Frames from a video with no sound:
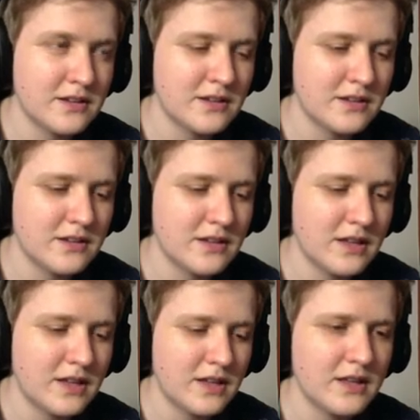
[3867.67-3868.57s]
I'm all
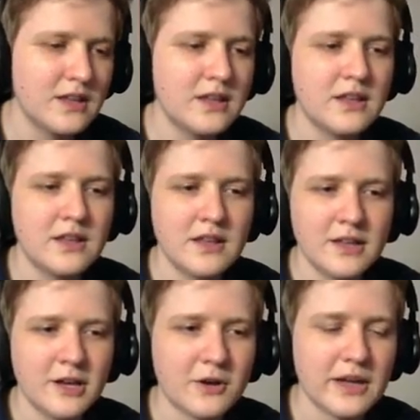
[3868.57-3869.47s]
alone.
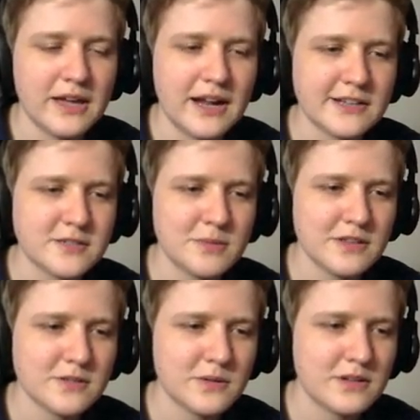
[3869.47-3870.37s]
Okay, it has to be this one.